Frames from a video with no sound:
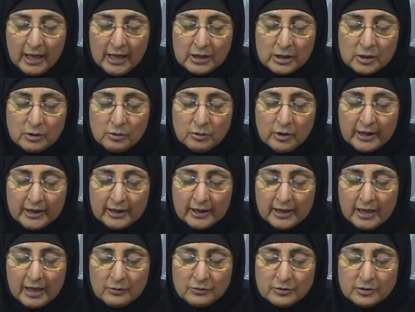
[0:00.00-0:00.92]
You are
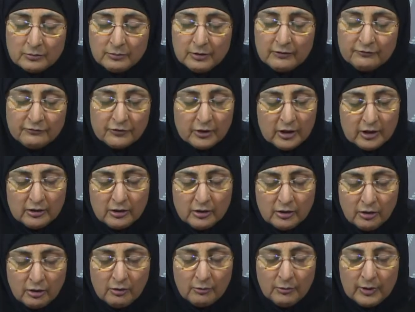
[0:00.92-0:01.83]
accountable for
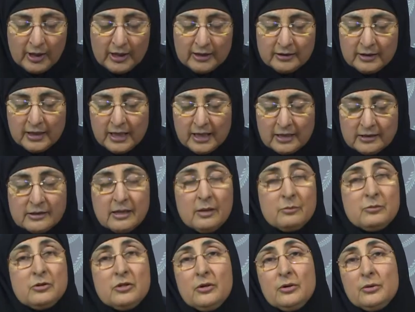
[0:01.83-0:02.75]
no one
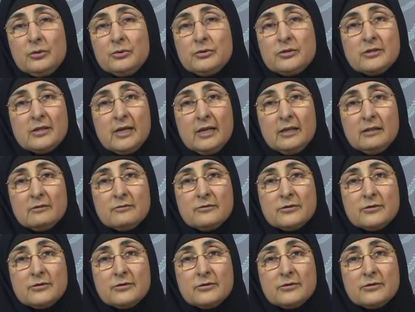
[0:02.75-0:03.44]
except your own self.